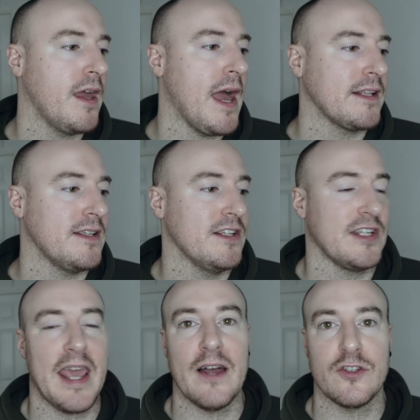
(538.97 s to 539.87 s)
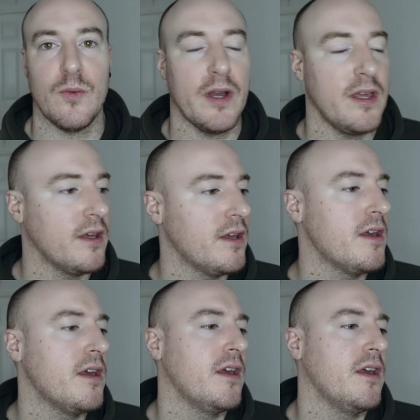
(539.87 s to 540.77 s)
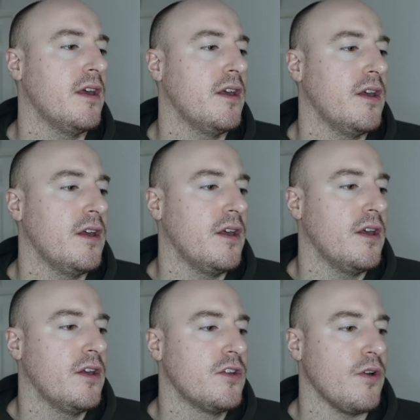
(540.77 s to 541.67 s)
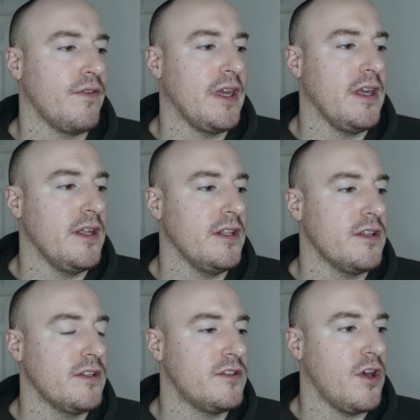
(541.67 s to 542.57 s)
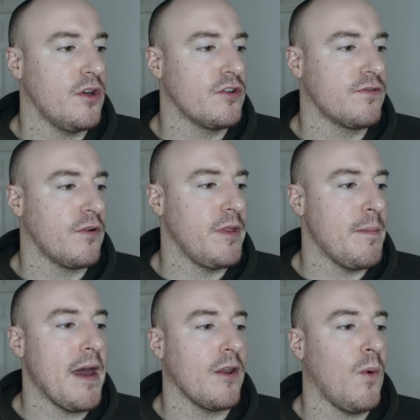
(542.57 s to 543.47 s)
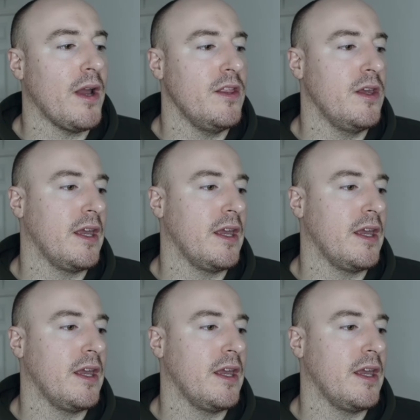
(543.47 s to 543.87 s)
acting as a counterweight. So I think it deters from the amount of weight you